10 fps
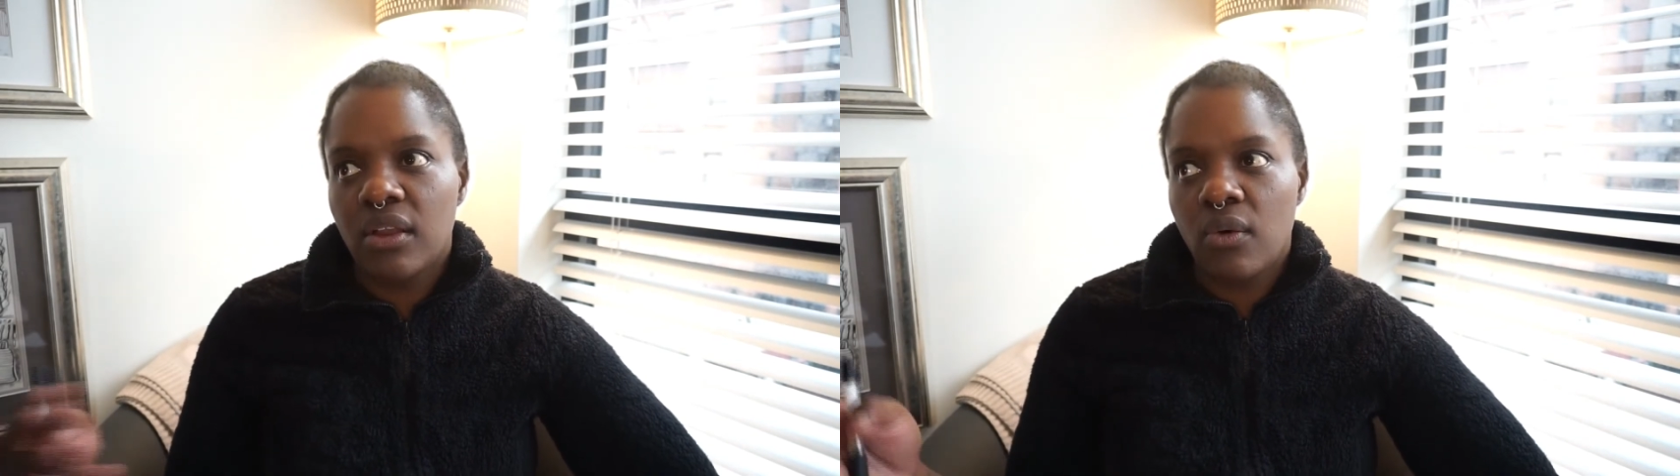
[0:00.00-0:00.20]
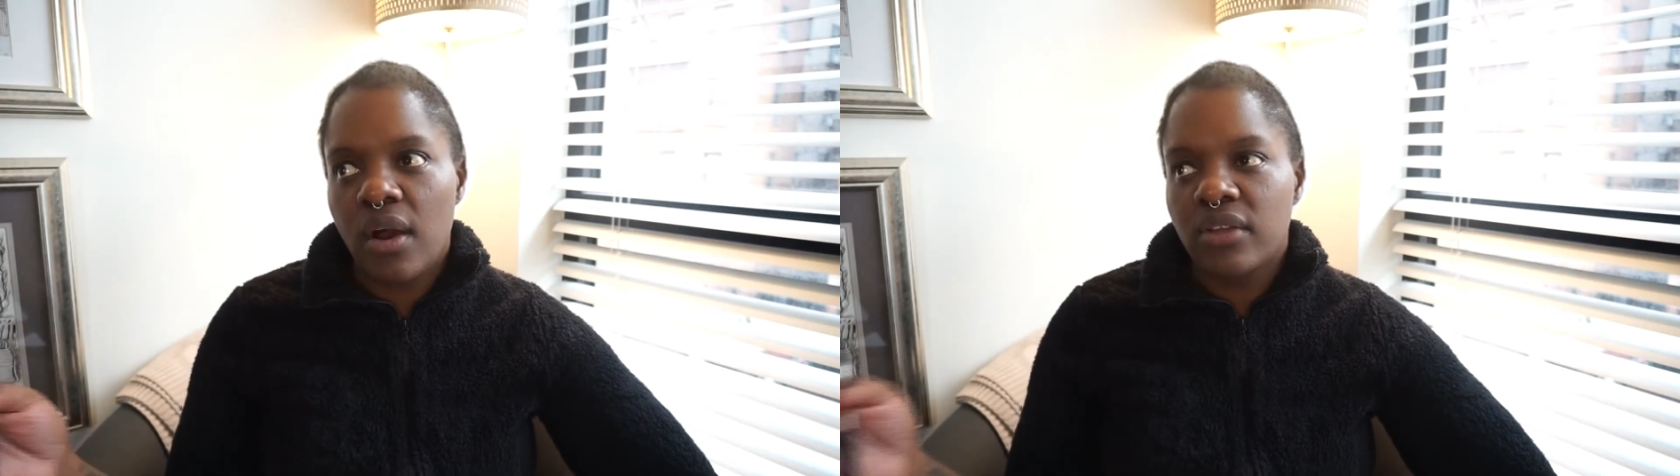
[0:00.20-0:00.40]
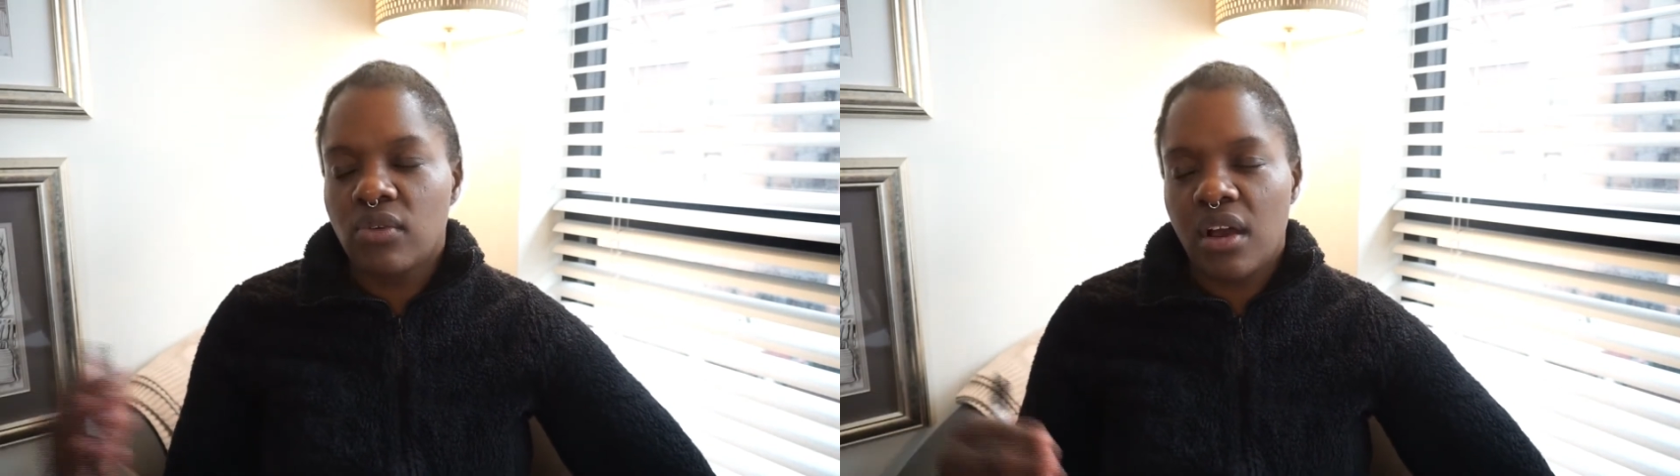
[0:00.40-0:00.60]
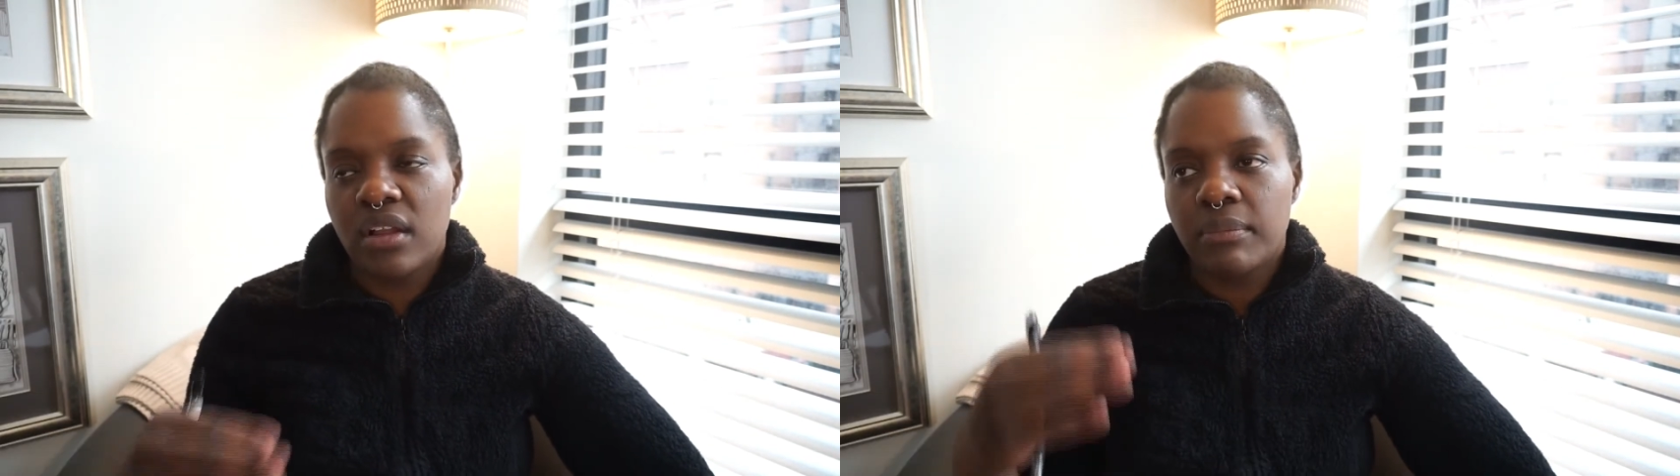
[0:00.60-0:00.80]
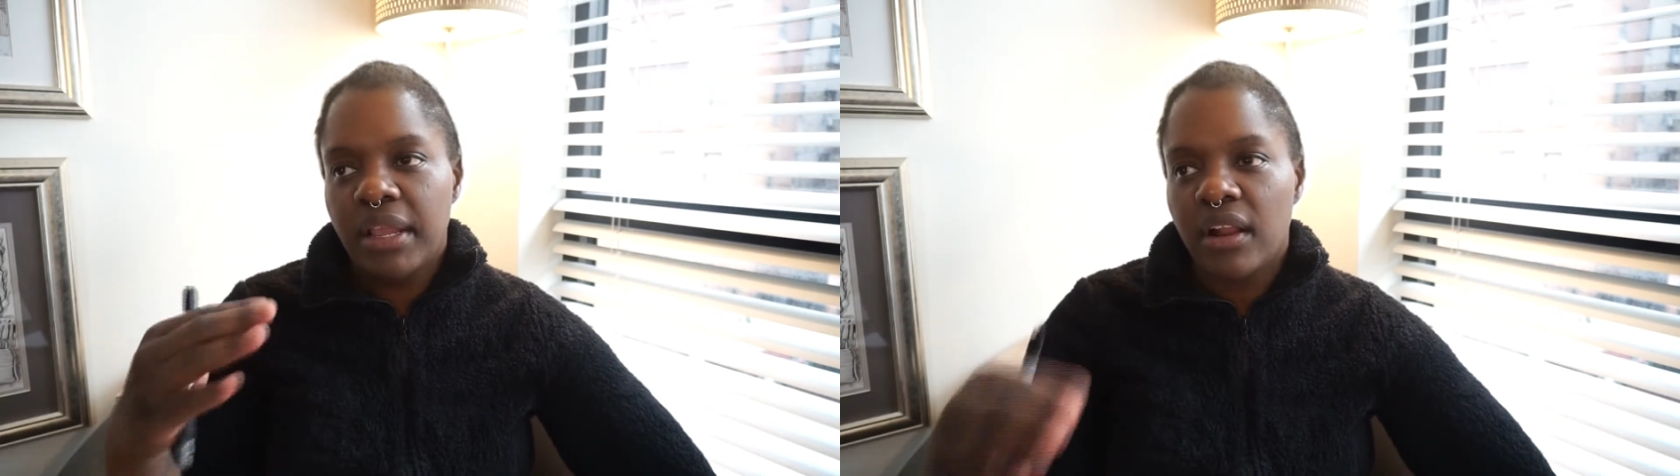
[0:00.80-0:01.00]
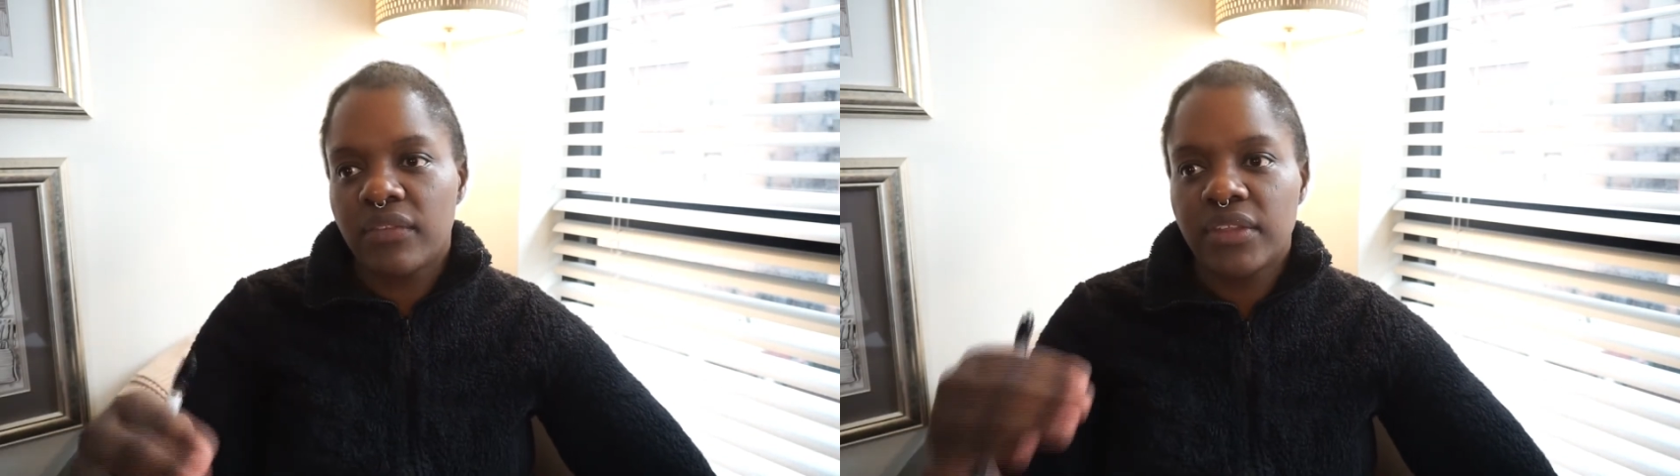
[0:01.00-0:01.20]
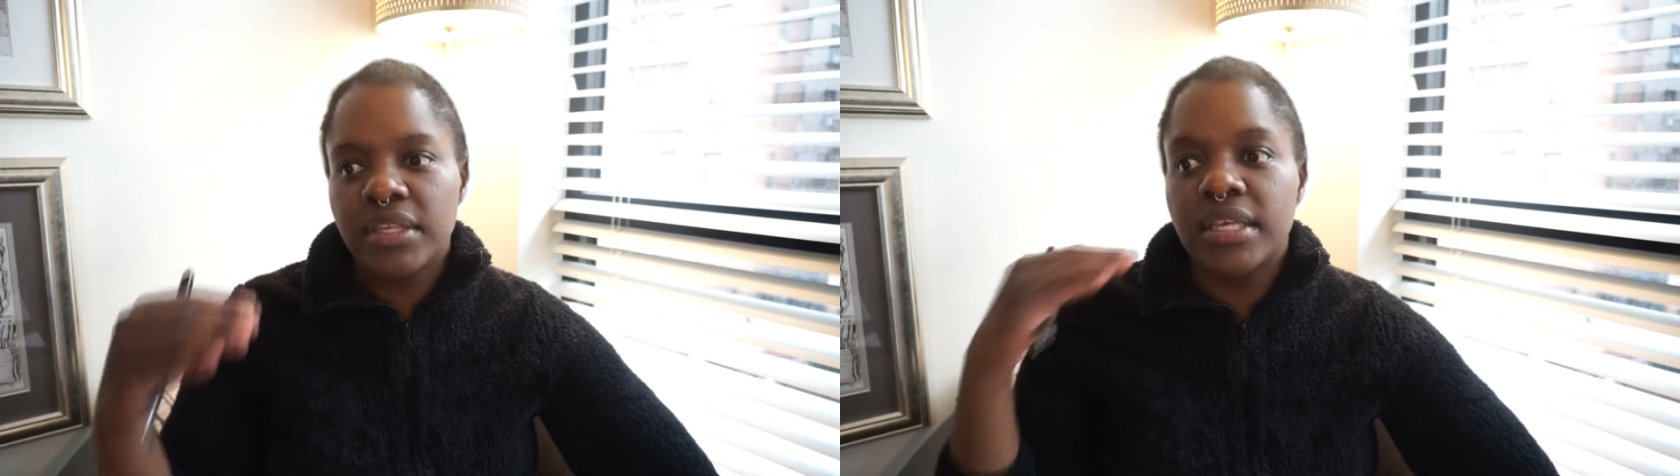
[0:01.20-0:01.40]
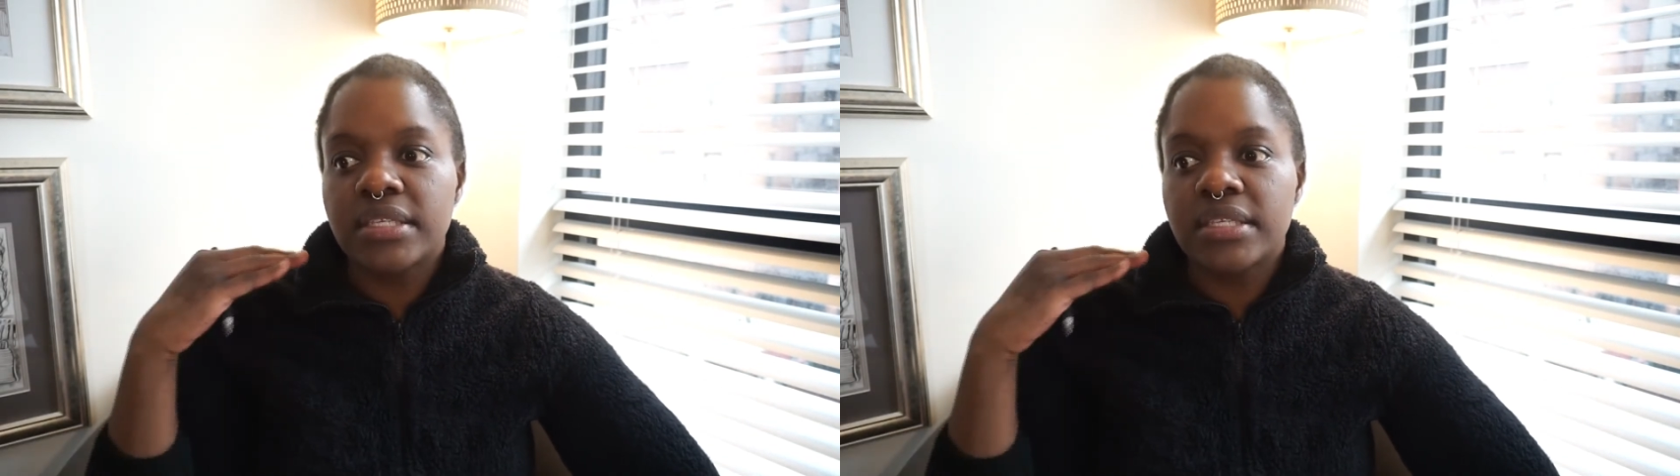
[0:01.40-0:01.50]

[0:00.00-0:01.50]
Gwanwan apparently